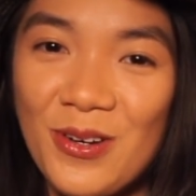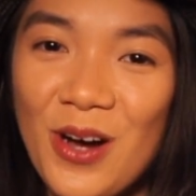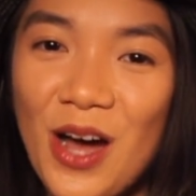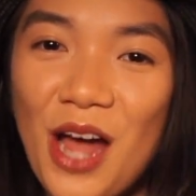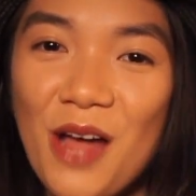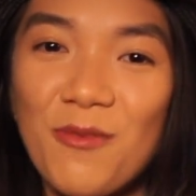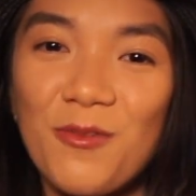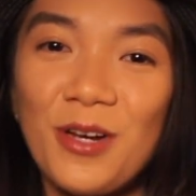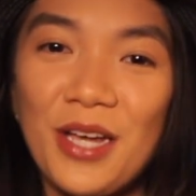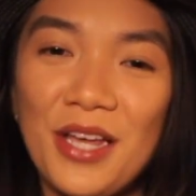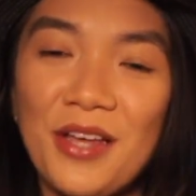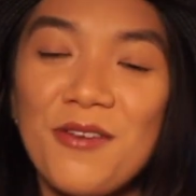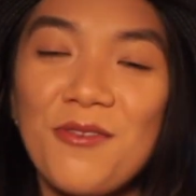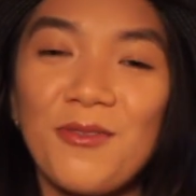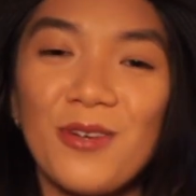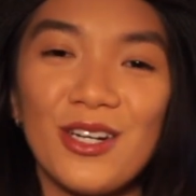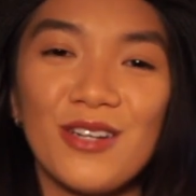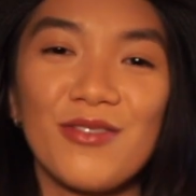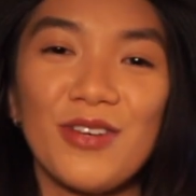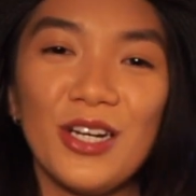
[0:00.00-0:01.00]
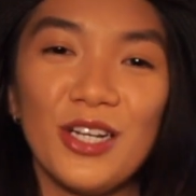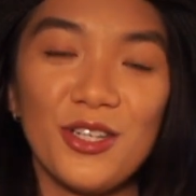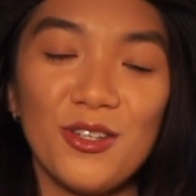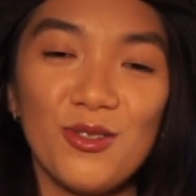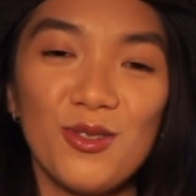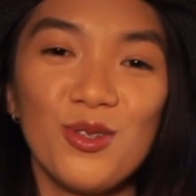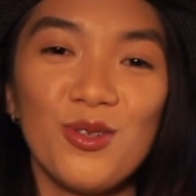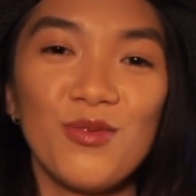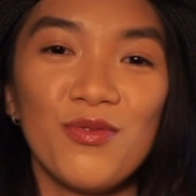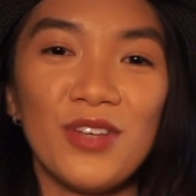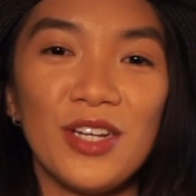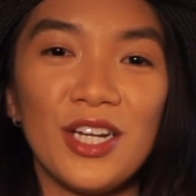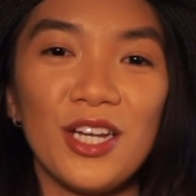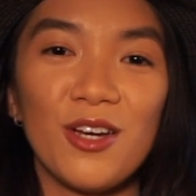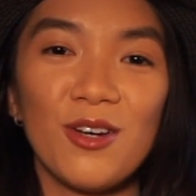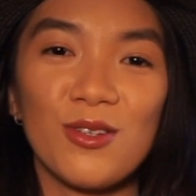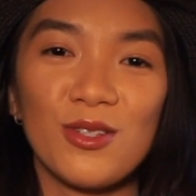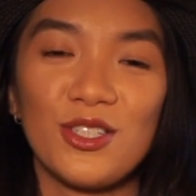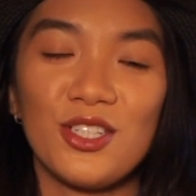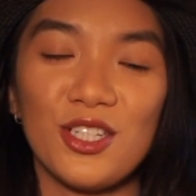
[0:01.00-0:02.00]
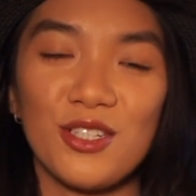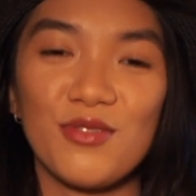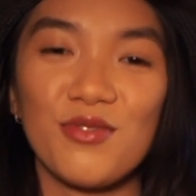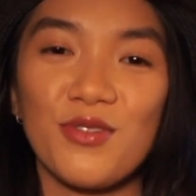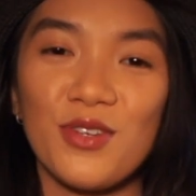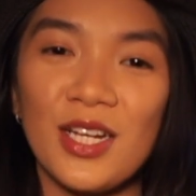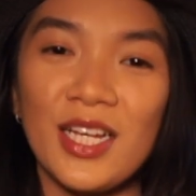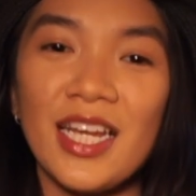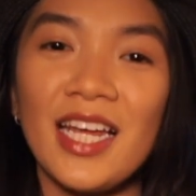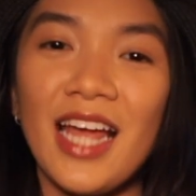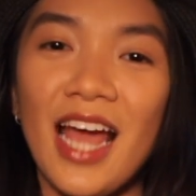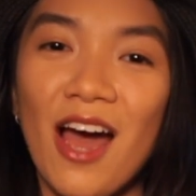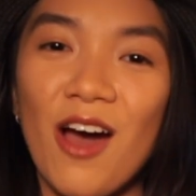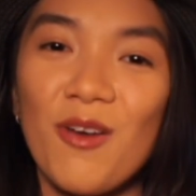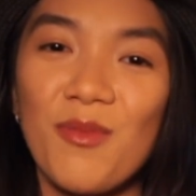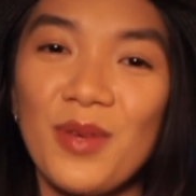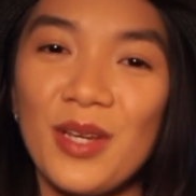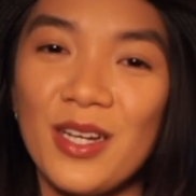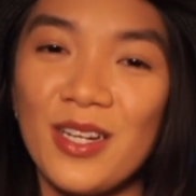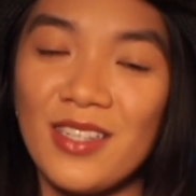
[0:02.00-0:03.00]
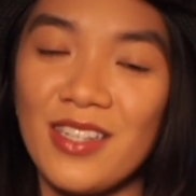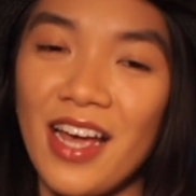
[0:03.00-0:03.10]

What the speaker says: I'm in one of her YouTube videos just freaking out because